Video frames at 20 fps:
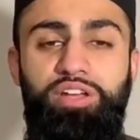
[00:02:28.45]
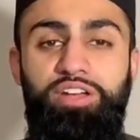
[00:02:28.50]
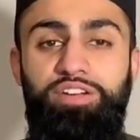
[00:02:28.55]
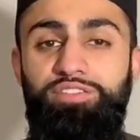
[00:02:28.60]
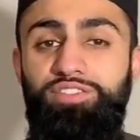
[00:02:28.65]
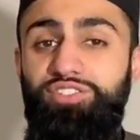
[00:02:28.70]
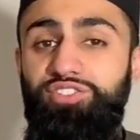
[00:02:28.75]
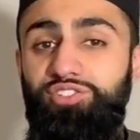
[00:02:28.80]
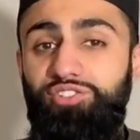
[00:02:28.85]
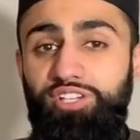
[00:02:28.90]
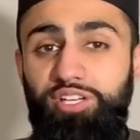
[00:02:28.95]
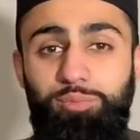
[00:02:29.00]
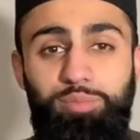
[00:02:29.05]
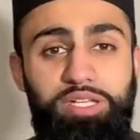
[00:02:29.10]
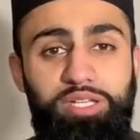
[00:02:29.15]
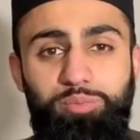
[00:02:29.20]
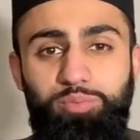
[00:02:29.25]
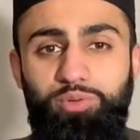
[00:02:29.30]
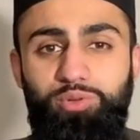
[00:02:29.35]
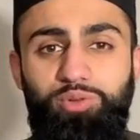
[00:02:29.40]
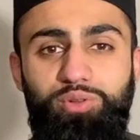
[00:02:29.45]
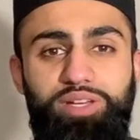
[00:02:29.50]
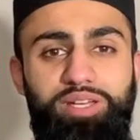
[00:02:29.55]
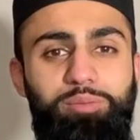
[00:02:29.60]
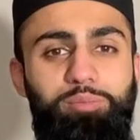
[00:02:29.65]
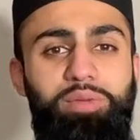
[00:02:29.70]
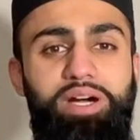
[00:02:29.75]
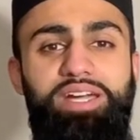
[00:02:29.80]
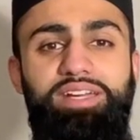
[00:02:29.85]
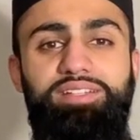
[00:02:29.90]
For certain people, it
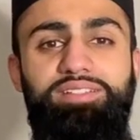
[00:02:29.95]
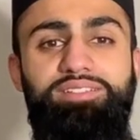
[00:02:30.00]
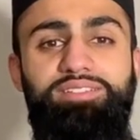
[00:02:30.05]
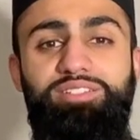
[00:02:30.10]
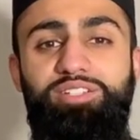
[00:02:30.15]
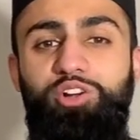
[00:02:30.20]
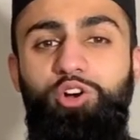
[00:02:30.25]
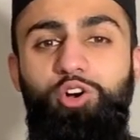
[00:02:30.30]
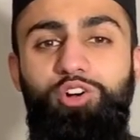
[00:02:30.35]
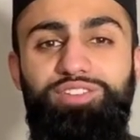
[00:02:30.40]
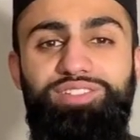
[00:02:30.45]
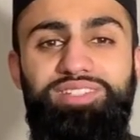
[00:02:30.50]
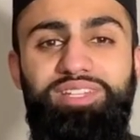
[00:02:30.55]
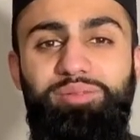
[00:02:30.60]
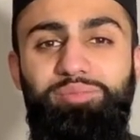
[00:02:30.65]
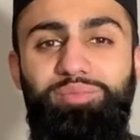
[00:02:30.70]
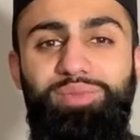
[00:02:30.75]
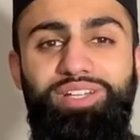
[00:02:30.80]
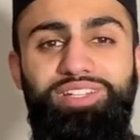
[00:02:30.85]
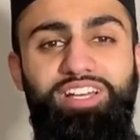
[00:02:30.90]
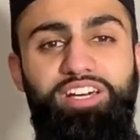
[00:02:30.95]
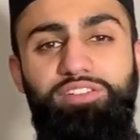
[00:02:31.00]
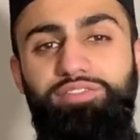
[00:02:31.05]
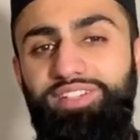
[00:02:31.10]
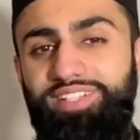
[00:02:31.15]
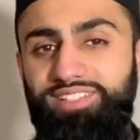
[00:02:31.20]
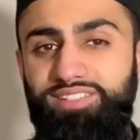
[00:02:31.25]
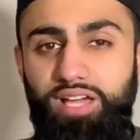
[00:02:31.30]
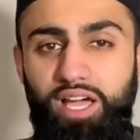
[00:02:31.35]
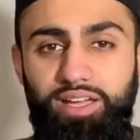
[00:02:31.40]
might cause them a lot of
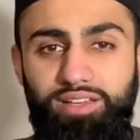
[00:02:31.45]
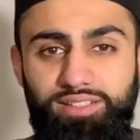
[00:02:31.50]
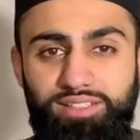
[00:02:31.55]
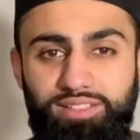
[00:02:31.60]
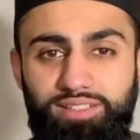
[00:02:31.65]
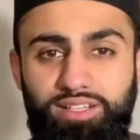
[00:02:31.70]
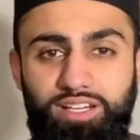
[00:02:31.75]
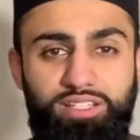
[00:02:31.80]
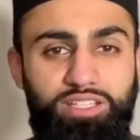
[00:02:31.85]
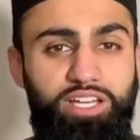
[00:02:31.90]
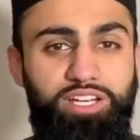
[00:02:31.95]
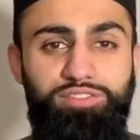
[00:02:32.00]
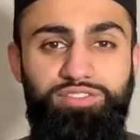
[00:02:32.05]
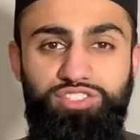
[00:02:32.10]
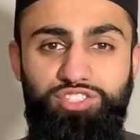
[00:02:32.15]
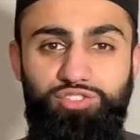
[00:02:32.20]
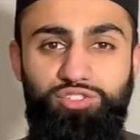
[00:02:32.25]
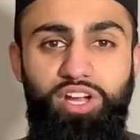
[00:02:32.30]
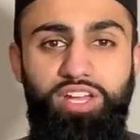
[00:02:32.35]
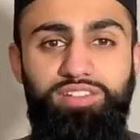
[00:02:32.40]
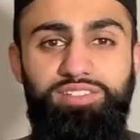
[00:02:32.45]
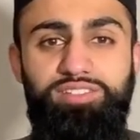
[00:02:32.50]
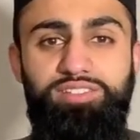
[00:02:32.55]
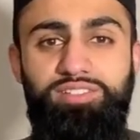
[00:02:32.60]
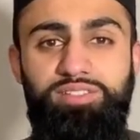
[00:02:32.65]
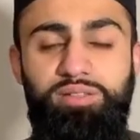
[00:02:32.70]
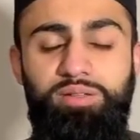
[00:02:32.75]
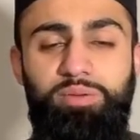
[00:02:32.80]
anxiety, a lot of stress.